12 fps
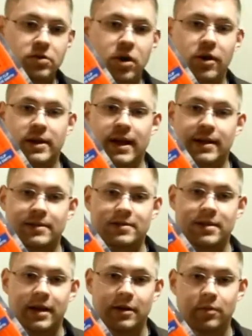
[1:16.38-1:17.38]
Target had a
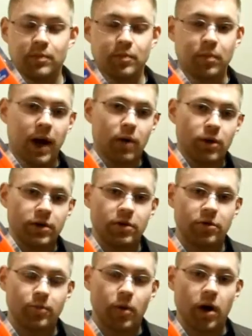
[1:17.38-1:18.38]
sale, buy one
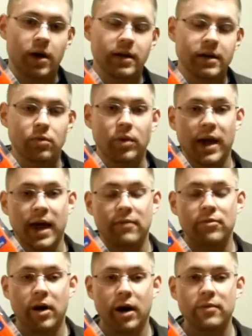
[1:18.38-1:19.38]
Nerf product, get one
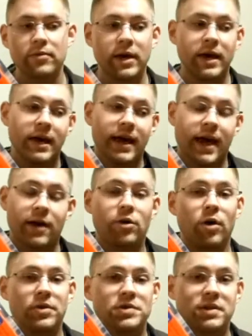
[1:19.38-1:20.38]
half off, and
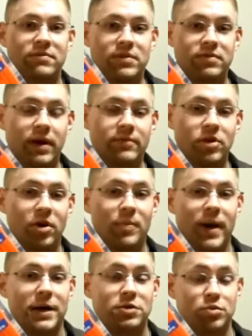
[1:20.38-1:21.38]
all the 75
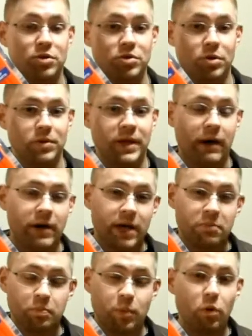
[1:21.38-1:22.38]
dart packs were sold out
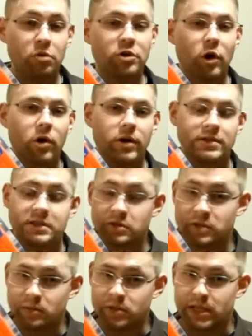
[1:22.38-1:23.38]
at both Targets I
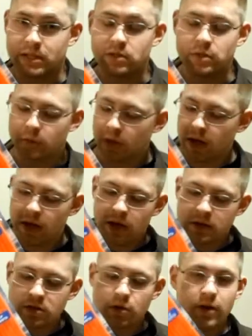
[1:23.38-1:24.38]
was able to get to.
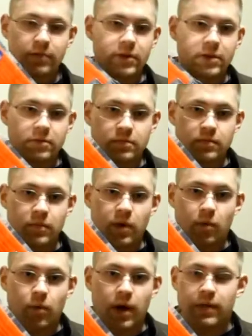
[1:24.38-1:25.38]
So I figured,
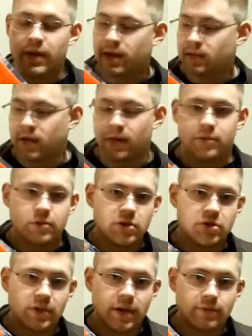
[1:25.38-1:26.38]
why the heck not? The
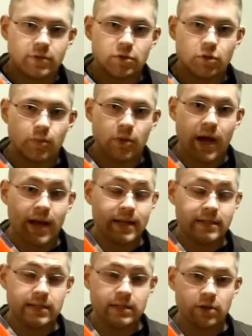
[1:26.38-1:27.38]
original Alpha Trooper had
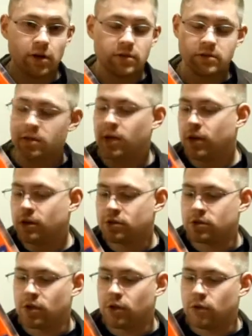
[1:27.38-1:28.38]
18 darts,
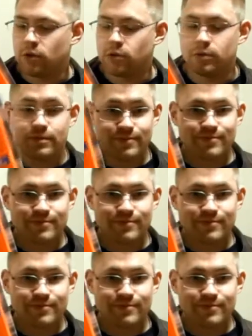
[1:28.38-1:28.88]
so